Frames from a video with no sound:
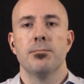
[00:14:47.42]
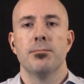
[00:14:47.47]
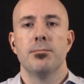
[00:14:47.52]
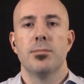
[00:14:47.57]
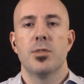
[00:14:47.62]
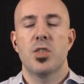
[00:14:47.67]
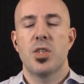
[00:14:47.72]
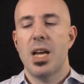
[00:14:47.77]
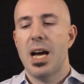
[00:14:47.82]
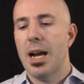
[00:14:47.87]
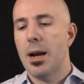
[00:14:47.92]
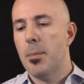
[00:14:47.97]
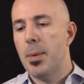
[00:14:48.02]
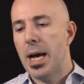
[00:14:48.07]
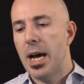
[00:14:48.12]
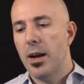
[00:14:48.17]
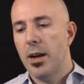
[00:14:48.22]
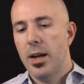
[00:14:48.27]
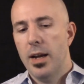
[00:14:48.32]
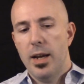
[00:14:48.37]
It's not
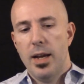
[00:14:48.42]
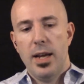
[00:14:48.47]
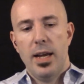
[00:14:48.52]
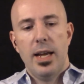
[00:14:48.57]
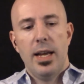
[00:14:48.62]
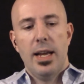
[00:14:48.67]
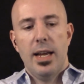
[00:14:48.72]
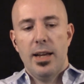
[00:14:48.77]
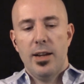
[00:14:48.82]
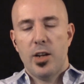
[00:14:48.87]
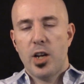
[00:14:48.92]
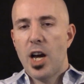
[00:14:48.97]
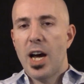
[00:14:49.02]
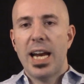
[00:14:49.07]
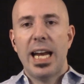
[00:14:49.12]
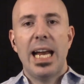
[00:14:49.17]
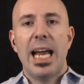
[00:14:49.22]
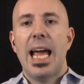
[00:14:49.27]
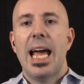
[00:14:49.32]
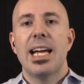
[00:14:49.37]
about
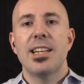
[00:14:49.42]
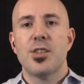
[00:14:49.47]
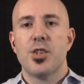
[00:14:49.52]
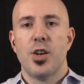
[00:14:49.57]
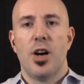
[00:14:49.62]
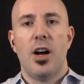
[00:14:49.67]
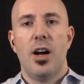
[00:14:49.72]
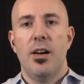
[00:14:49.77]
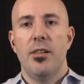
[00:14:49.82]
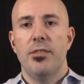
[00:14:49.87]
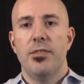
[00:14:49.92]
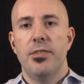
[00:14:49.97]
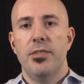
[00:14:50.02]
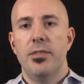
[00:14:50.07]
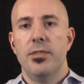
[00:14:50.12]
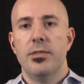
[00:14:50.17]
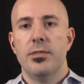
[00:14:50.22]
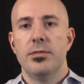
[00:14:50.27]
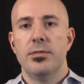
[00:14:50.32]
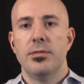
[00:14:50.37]
cutting heads off.
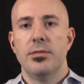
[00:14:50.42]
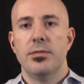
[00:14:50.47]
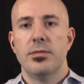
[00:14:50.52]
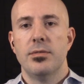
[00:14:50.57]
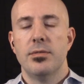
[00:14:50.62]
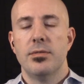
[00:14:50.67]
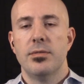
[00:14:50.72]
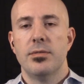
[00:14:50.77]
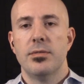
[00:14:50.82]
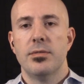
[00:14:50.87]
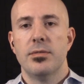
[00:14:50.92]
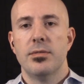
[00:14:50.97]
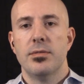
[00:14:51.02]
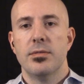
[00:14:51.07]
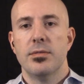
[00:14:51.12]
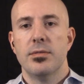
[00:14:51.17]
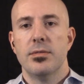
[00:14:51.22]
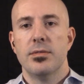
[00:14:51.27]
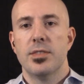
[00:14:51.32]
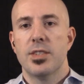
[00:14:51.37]

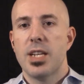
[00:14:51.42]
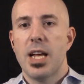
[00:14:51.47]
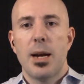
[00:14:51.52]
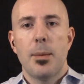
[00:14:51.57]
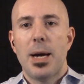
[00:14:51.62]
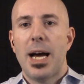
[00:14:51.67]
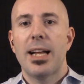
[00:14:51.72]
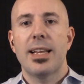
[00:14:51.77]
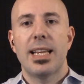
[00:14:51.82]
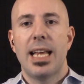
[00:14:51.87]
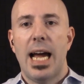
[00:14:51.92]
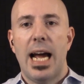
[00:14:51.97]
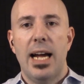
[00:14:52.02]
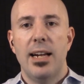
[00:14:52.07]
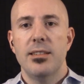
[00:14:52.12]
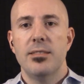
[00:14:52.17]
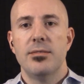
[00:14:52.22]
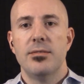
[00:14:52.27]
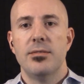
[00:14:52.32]
It's not about that.